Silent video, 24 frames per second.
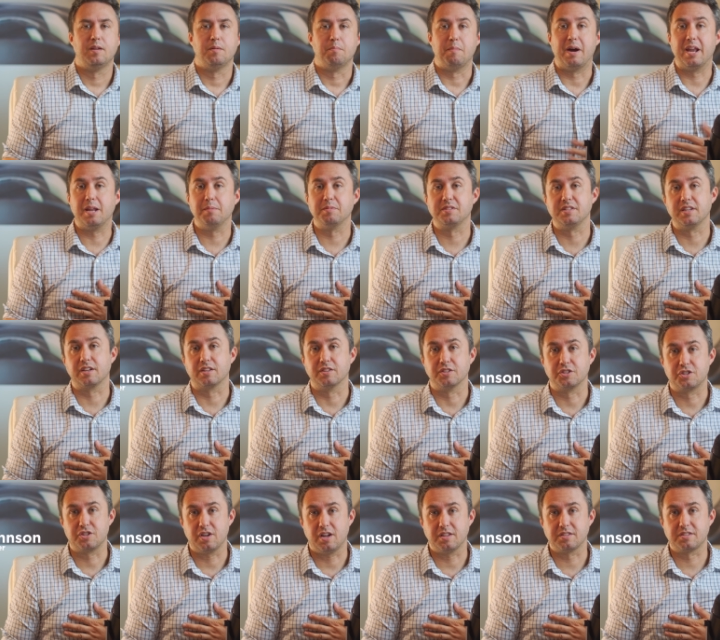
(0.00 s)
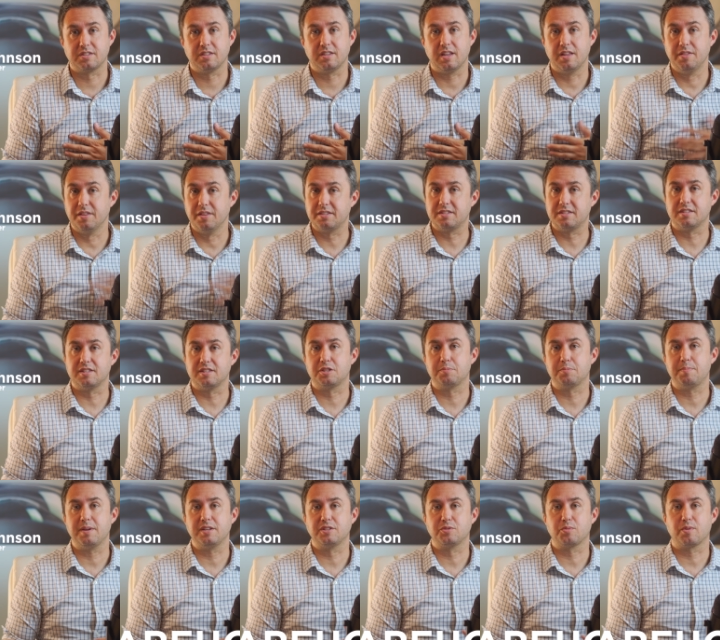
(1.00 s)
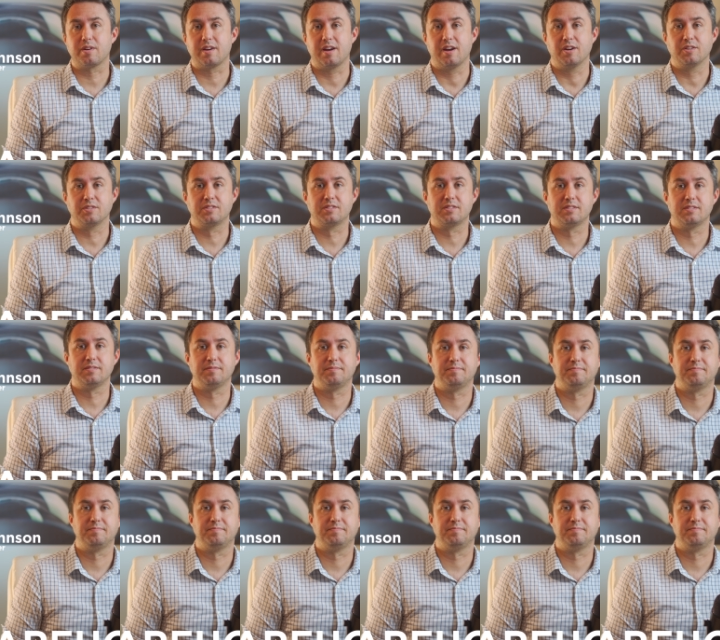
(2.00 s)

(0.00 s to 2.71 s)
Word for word: My name is Nicholas Johnson, and this is The Space Warehouse.